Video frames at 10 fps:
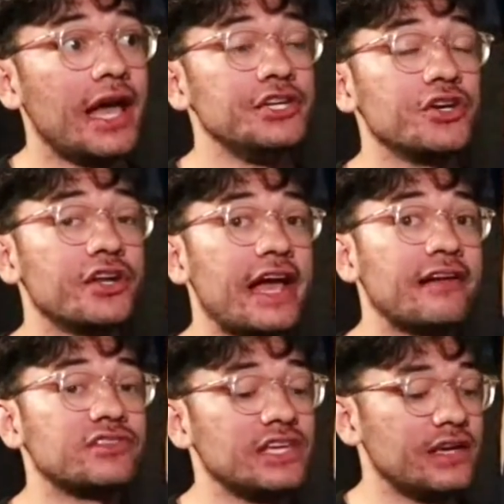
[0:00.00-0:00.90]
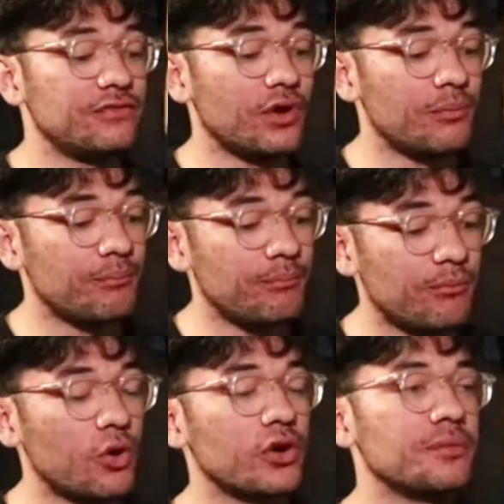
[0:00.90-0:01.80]
and you're going to have to give
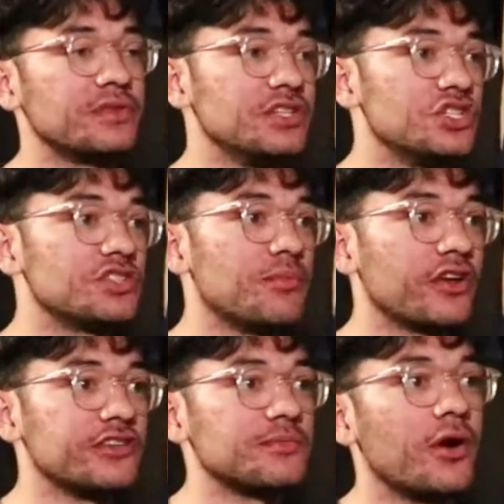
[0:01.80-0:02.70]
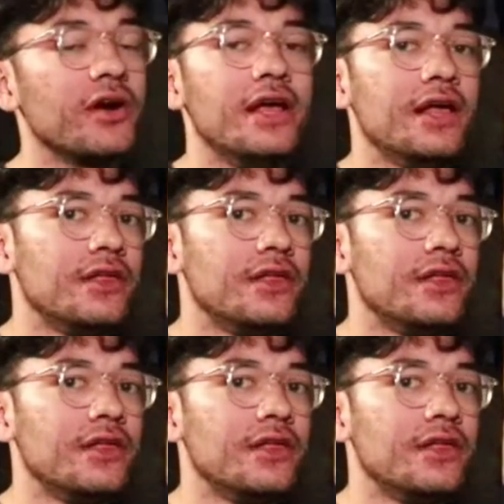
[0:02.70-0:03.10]
more up than just Marcus Smart.